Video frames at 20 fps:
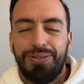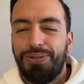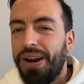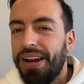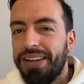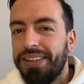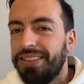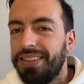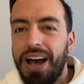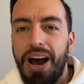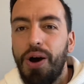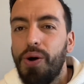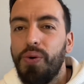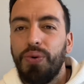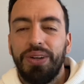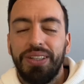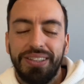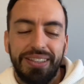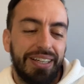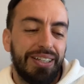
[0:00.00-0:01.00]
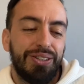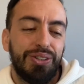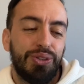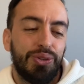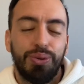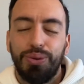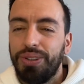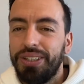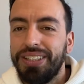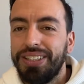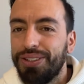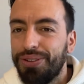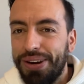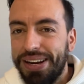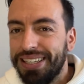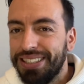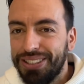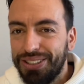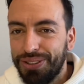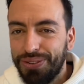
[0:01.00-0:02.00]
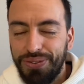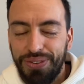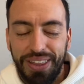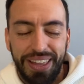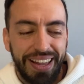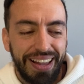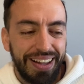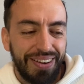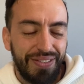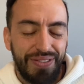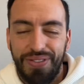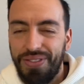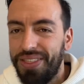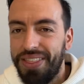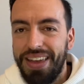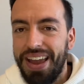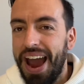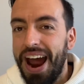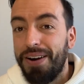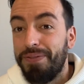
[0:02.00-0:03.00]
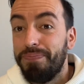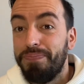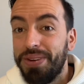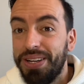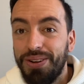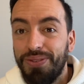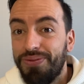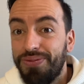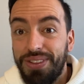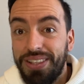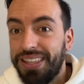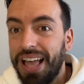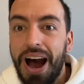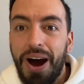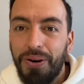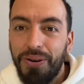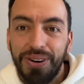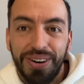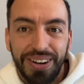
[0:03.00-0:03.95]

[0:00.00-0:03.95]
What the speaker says: right now in the shooting range of the army of the Tau.